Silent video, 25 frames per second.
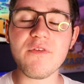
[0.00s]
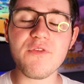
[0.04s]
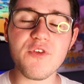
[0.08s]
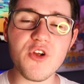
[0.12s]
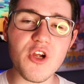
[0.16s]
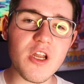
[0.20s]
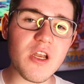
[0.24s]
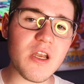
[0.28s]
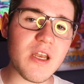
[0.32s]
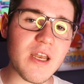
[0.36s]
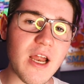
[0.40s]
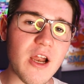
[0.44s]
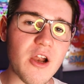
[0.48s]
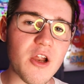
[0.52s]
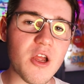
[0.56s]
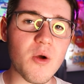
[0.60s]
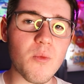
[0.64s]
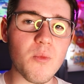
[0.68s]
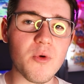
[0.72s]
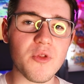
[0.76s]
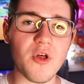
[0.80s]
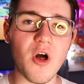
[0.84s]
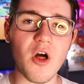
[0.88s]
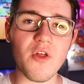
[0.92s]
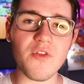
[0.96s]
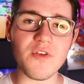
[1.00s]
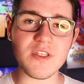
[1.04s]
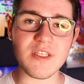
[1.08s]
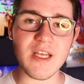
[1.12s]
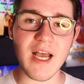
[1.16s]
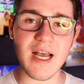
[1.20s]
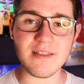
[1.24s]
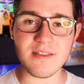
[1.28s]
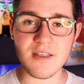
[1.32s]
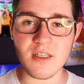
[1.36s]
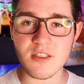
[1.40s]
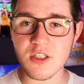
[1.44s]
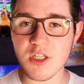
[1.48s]
if you're in an area with all these
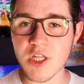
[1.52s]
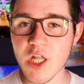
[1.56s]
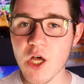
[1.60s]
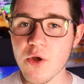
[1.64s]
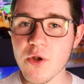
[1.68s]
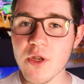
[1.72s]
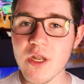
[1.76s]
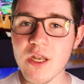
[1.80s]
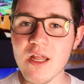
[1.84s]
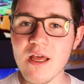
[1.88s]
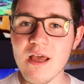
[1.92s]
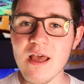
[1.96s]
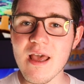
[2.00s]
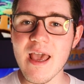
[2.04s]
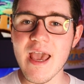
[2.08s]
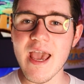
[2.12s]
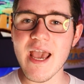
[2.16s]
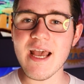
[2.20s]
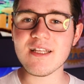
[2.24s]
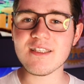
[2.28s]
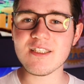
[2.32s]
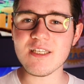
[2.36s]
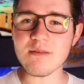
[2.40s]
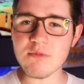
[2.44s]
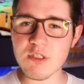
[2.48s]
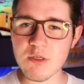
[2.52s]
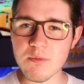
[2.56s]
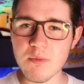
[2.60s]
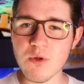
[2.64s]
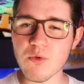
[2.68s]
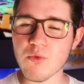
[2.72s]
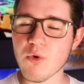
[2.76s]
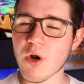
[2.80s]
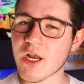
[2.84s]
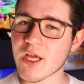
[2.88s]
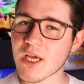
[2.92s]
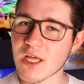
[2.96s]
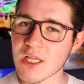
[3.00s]
assets loaded, it seemed to be
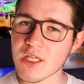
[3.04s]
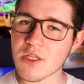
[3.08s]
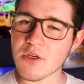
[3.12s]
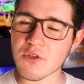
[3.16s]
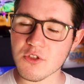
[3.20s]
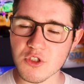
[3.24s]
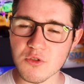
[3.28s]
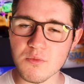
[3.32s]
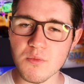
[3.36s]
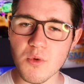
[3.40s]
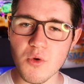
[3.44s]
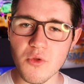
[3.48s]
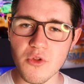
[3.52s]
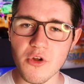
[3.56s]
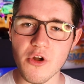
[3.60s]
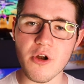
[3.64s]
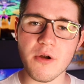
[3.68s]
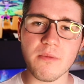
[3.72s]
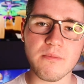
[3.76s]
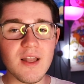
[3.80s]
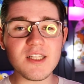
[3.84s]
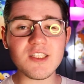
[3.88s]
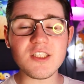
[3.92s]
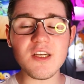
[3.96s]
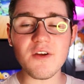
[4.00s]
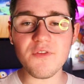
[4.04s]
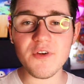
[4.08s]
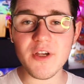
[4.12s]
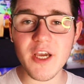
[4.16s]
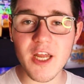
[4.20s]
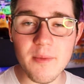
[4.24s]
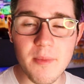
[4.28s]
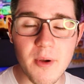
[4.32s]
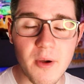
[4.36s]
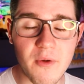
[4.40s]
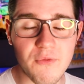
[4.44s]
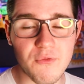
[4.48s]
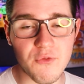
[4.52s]
running a little smoother. Let's not forget
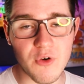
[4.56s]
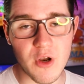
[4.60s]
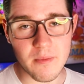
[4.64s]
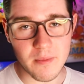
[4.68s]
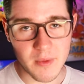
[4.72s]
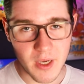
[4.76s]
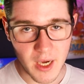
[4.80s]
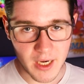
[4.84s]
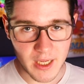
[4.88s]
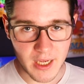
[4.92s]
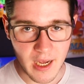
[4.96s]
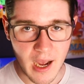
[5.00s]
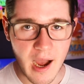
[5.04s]
about frame cutting